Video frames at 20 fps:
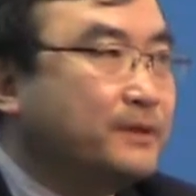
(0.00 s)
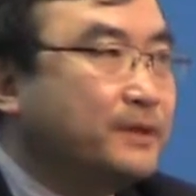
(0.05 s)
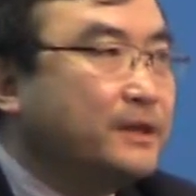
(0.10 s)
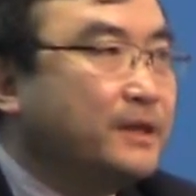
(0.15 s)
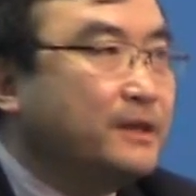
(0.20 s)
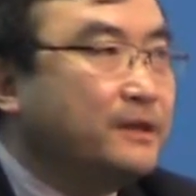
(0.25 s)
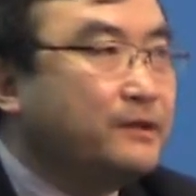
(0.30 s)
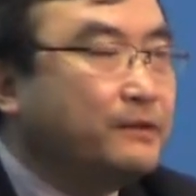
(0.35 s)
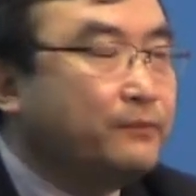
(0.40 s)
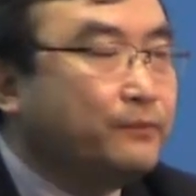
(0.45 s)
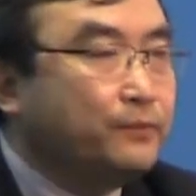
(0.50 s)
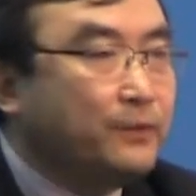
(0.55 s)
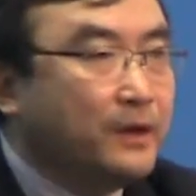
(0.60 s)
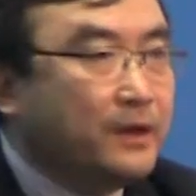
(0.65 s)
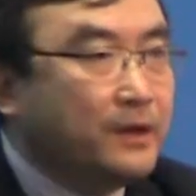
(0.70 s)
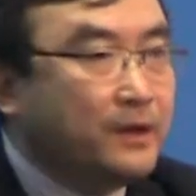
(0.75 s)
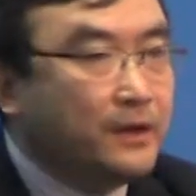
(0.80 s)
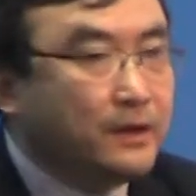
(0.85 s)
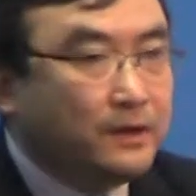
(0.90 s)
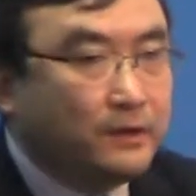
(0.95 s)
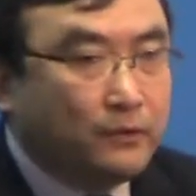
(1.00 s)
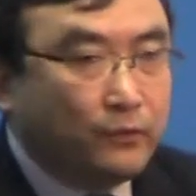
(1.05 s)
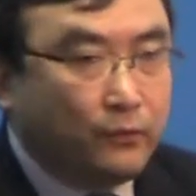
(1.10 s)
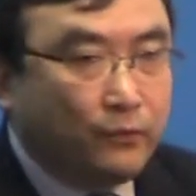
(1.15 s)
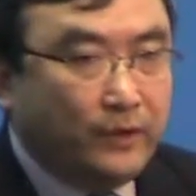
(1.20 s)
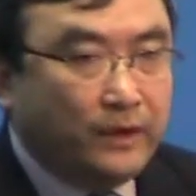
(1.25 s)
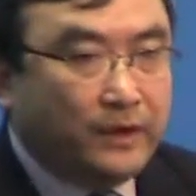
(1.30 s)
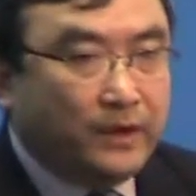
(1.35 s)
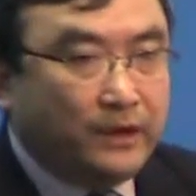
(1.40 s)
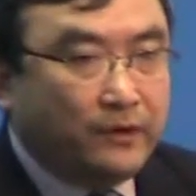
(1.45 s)
If
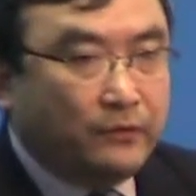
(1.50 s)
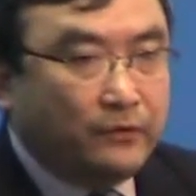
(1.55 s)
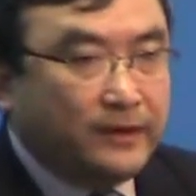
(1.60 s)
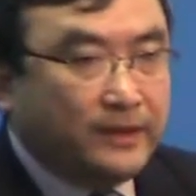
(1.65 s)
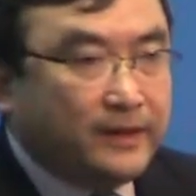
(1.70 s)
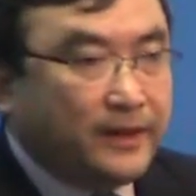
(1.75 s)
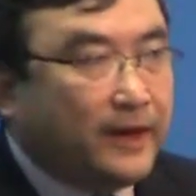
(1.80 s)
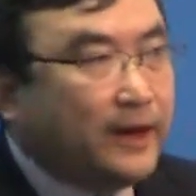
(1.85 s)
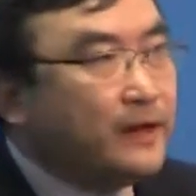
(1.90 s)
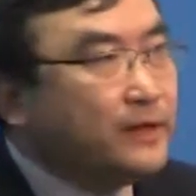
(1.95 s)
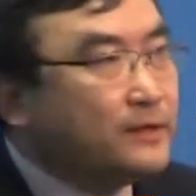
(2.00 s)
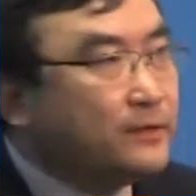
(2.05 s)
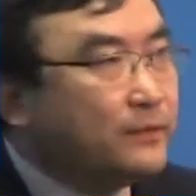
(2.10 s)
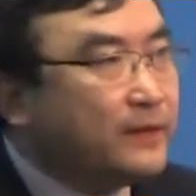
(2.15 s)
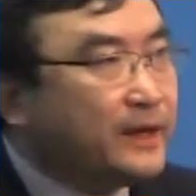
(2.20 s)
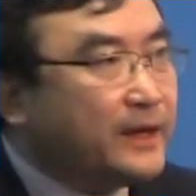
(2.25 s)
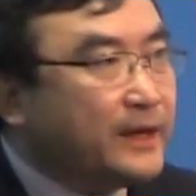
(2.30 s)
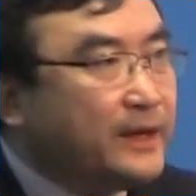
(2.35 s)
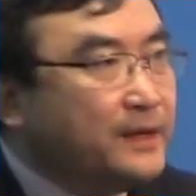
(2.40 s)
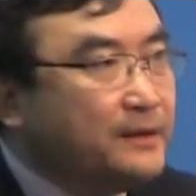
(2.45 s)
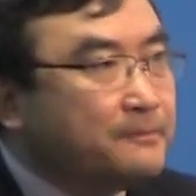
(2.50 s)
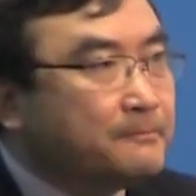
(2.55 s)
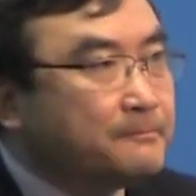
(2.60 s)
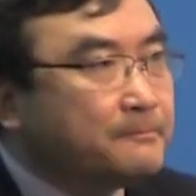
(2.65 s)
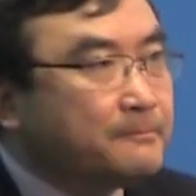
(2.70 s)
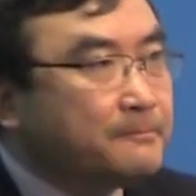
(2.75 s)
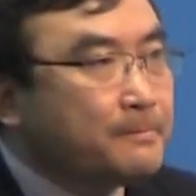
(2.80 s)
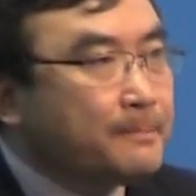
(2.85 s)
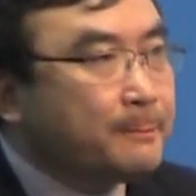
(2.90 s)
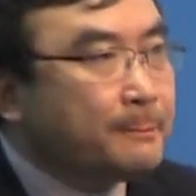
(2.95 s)
we go in that way,
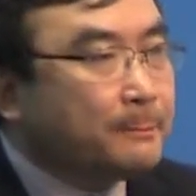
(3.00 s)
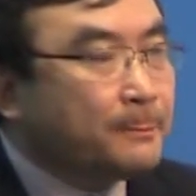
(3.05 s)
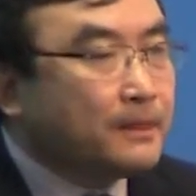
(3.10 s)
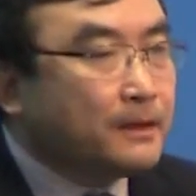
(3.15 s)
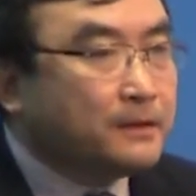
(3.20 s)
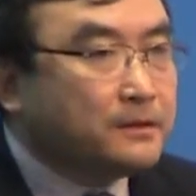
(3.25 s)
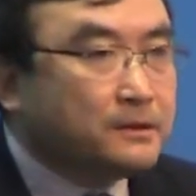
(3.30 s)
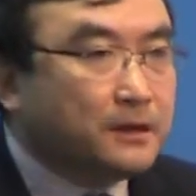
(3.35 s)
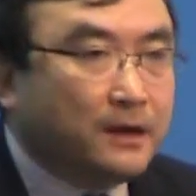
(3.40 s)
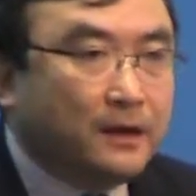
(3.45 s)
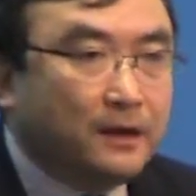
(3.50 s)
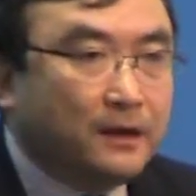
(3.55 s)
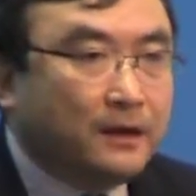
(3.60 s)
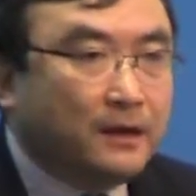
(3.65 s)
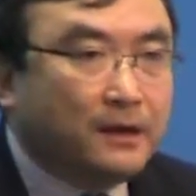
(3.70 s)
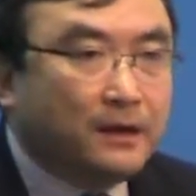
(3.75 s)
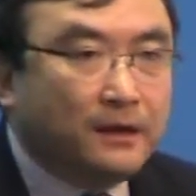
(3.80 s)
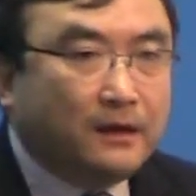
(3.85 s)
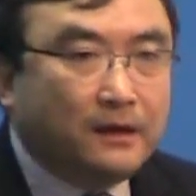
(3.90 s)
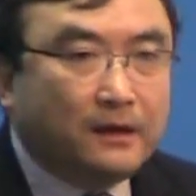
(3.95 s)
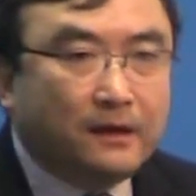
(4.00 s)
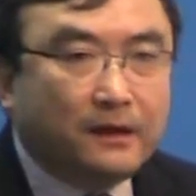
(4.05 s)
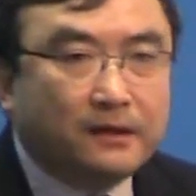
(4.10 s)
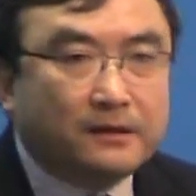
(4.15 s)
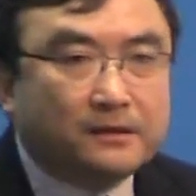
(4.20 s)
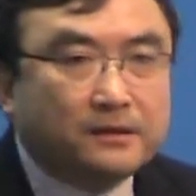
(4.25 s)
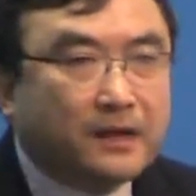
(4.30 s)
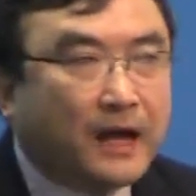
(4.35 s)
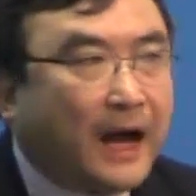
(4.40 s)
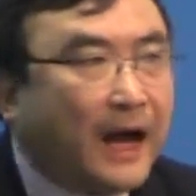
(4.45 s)

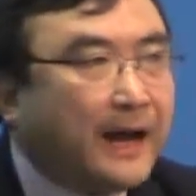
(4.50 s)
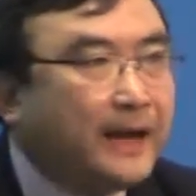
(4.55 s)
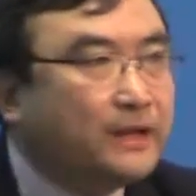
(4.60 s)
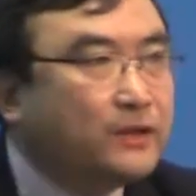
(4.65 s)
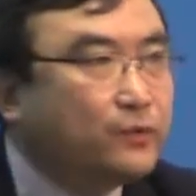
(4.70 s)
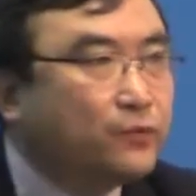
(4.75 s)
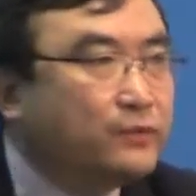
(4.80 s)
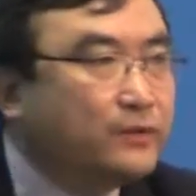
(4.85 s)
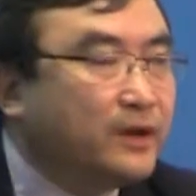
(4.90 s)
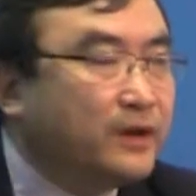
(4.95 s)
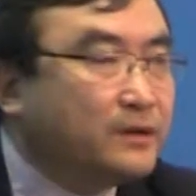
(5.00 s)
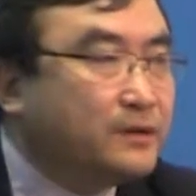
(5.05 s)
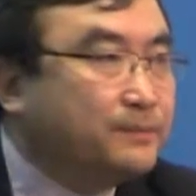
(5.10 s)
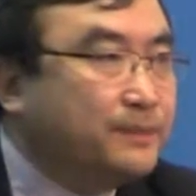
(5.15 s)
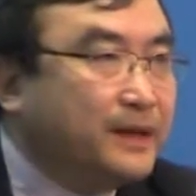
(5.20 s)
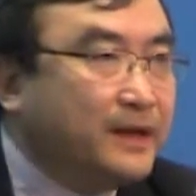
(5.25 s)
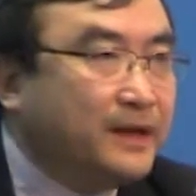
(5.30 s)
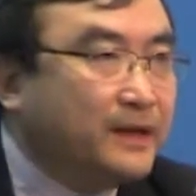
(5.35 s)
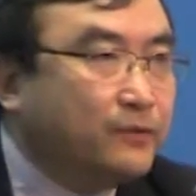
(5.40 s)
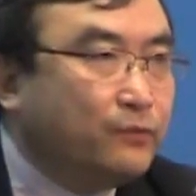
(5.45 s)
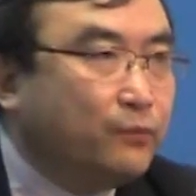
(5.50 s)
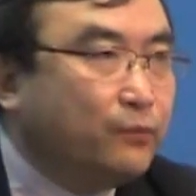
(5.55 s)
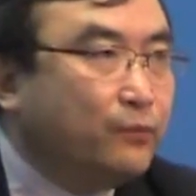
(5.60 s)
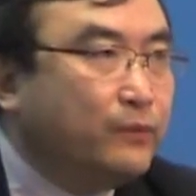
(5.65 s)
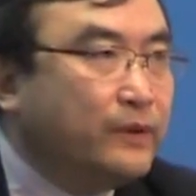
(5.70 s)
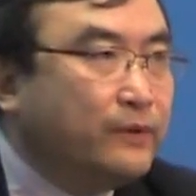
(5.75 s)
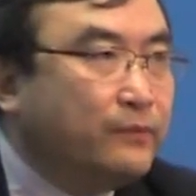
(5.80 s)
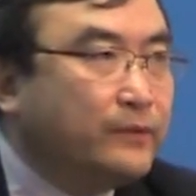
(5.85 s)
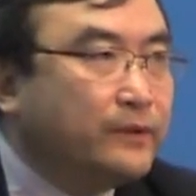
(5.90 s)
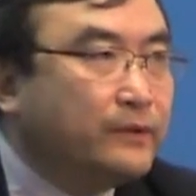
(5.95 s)
I do not believe
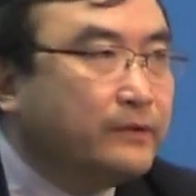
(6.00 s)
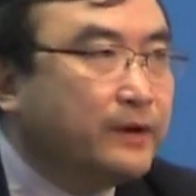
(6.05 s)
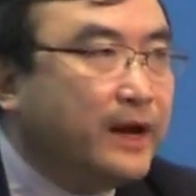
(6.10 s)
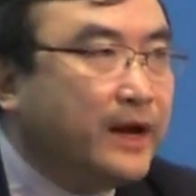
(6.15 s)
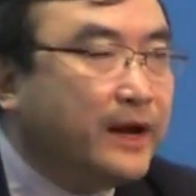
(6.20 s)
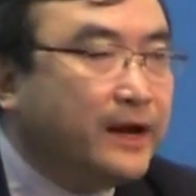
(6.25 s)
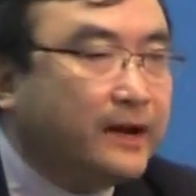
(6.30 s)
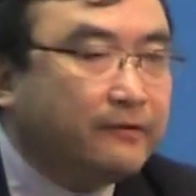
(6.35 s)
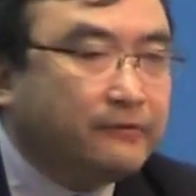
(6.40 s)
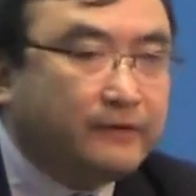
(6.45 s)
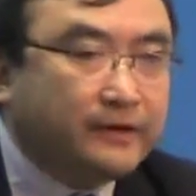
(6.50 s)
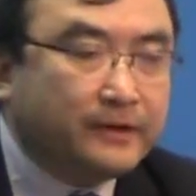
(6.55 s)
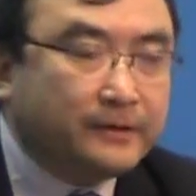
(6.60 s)
we will have